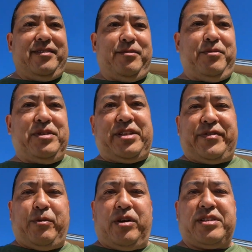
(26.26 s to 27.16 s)
we'll see if
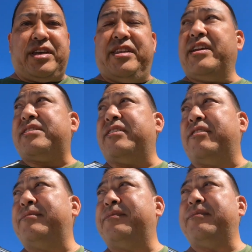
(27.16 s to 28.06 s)
it works again next year.
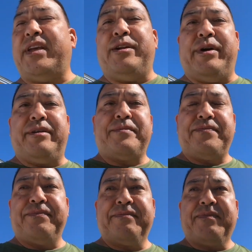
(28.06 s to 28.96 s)
Anyway,
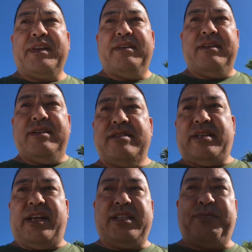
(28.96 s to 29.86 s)

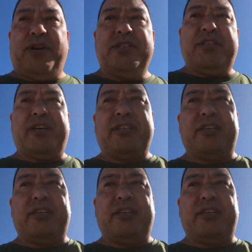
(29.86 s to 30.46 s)
today's project